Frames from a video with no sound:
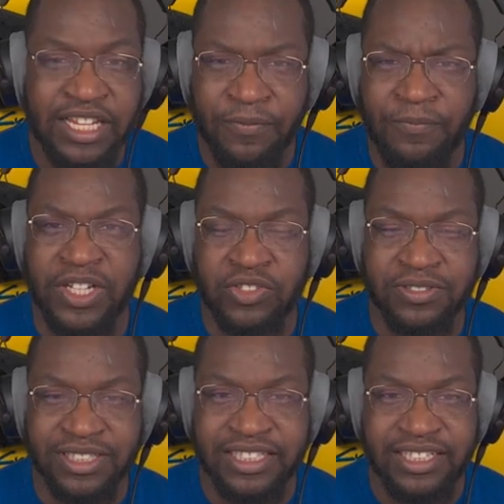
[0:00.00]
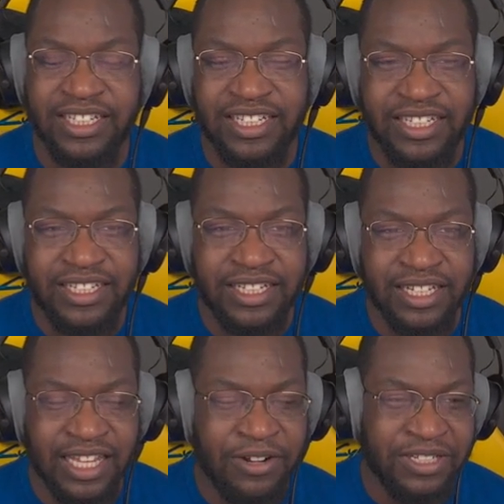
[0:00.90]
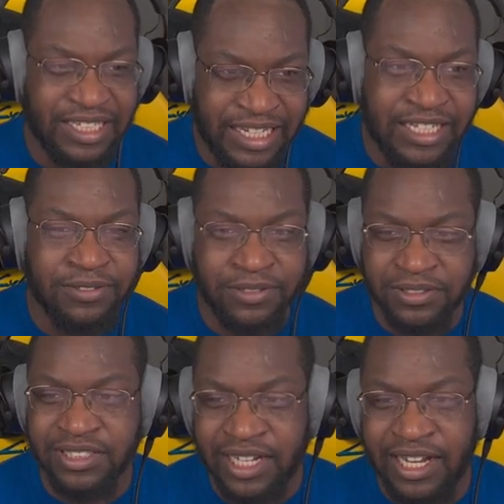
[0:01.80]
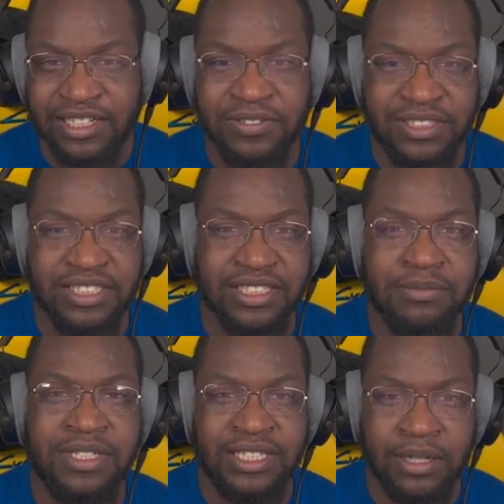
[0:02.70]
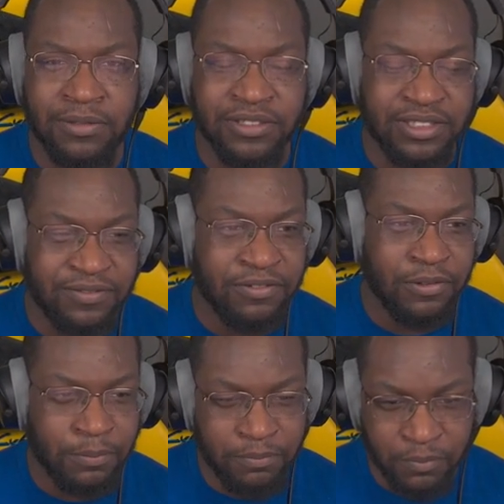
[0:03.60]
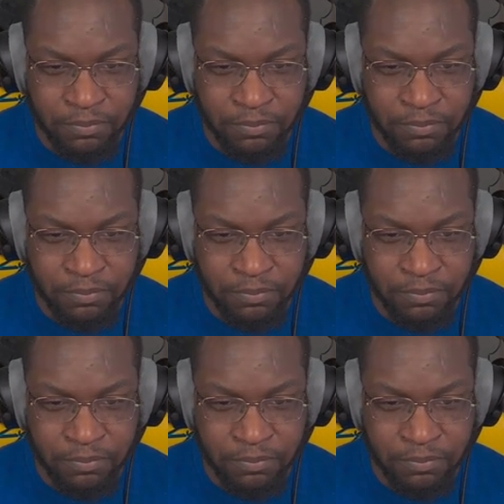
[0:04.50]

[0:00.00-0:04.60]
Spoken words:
individually, allowing each of those attacks to essentially be doubled, so